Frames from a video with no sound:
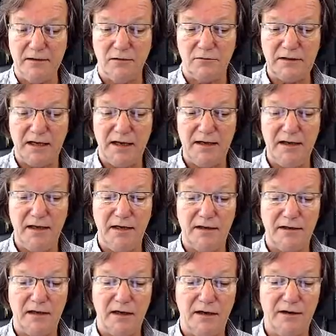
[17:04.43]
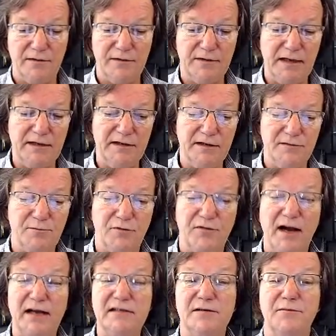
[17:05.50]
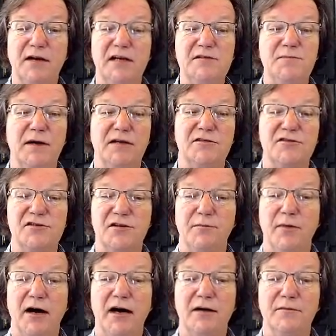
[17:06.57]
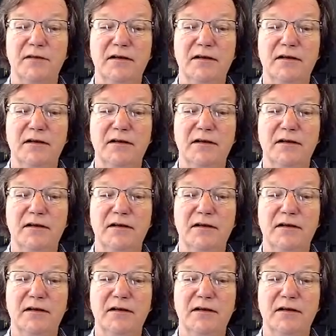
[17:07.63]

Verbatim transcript: Okay, and uh, they did provide some nice pictures of the bottom.